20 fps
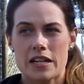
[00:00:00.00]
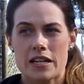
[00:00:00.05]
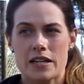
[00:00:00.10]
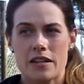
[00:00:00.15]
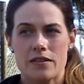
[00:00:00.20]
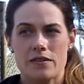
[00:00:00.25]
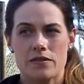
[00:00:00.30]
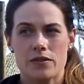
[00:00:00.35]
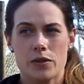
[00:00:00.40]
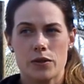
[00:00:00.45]

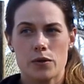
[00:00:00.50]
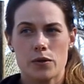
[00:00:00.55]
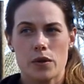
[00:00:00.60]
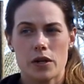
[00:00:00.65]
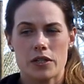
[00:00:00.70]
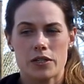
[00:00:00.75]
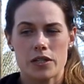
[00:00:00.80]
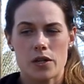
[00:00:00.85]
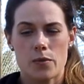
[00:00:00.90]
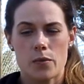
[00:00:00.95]
if you
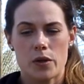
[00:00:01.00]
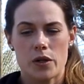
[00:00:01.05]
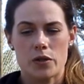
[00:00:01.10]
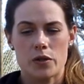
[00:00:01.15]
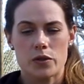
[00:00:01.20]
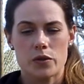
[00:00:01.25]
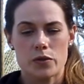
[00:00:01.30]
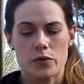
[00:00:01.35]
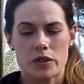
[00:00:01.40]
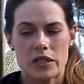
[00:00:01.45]
are someone
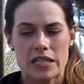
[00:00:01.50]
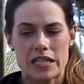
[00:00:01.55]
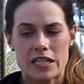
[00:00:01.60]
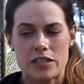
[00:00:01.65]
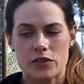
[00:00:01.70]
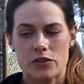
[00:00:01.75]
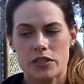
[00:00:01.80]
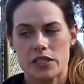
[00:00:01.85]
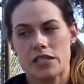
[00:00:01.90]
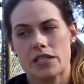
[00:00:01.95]
who's really
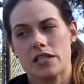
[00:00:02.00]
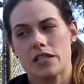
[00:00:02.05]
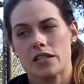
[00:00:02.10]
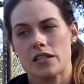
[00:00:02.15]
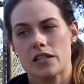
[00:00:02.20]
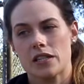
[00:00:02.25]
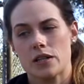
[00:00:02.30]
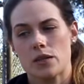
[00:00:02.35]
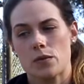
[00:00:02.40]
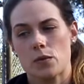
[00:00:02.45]
interested
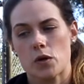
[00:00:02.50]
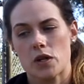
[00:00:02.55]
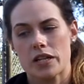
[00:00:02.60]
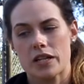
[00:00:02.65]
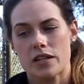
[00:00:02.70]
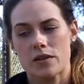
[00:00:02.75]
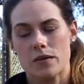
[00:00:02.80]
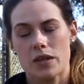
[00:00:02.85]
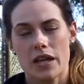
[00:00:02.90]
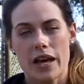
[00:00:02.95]
in
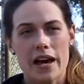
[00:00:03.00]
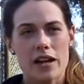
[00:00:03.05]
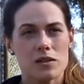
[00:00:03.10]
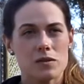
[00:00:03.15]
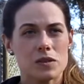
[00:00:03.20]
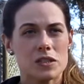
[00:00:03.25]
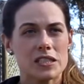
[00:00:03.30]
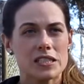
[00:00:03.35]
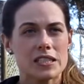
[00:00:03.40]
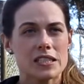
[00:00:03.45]
working with
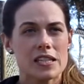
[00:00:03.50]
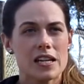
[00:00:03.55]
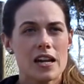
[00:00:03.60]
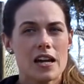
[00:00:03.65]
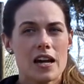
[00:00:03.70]
animals.